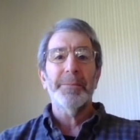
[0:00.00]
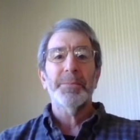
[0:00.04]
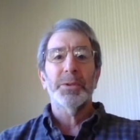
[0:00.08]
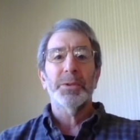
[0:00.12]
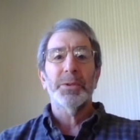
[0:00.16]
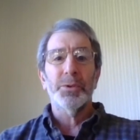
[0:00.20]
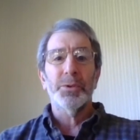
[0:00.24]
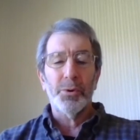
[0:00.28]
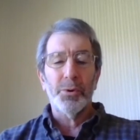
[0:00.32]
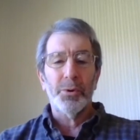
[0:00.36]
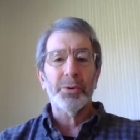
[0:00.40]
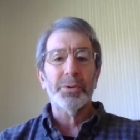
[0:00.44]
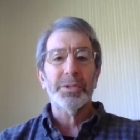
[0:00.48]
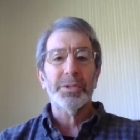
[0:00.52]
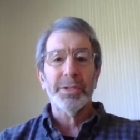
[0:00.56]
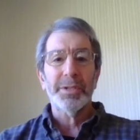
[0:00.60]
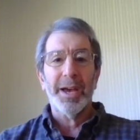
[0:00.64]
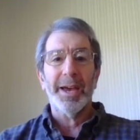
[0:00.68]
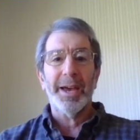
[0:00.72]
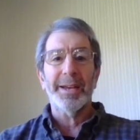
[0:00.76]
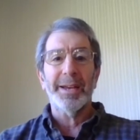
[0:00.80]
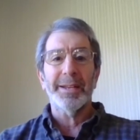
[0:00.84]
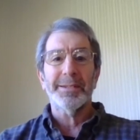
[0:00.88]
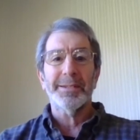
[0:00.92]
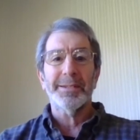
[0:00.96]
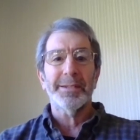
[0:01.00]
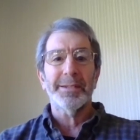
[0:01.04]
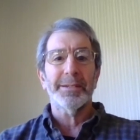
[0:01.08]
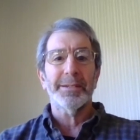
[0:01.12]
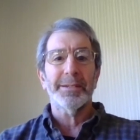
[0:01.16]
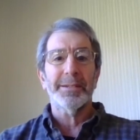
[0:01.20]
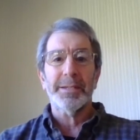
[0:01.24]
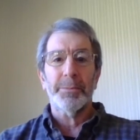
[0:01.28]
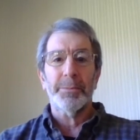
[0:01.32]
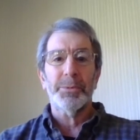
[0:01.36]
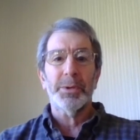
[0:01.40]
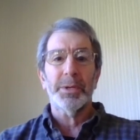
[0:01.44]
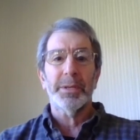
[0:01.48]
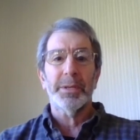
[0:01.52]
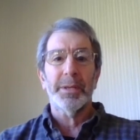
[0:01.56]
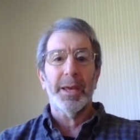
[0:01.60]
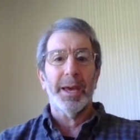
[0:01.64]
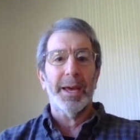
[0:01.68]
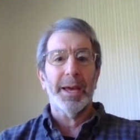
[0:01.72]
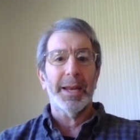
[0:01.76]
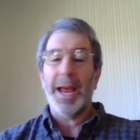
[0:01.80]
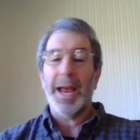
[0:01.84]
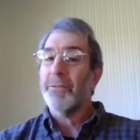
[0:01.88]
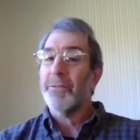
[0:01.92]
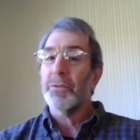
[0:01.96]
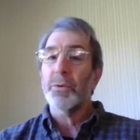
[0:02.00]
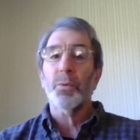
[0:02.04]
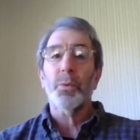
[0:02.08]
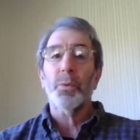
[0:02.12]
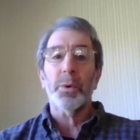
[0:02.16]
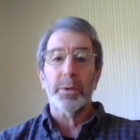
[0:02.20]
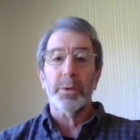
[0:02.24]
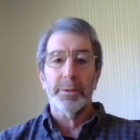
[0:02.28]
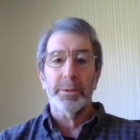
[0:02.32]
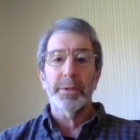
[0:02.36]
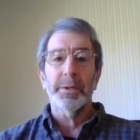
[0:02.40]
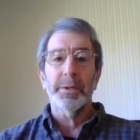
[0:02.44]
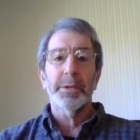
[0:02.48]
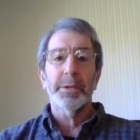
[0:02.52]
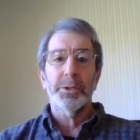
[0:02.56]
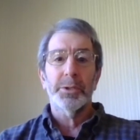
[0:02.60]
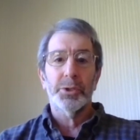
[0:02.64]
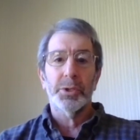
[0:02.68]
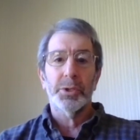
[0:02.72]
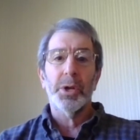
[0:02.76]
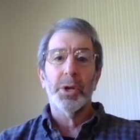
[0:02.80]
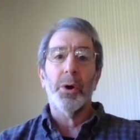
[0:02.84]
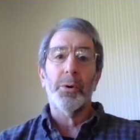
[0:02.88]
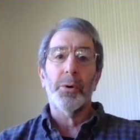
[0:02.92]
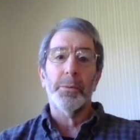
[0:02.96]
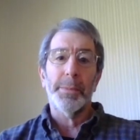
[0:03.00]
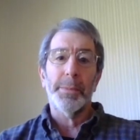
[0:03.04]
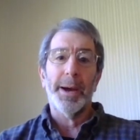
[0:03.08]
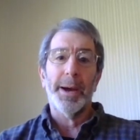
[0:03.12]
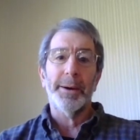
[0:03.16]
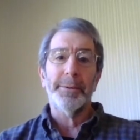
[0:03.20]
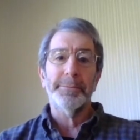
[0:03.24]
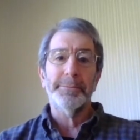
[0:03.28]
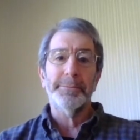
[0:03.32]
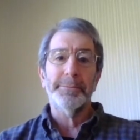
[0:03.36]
neuroscience is something that everyone should know about.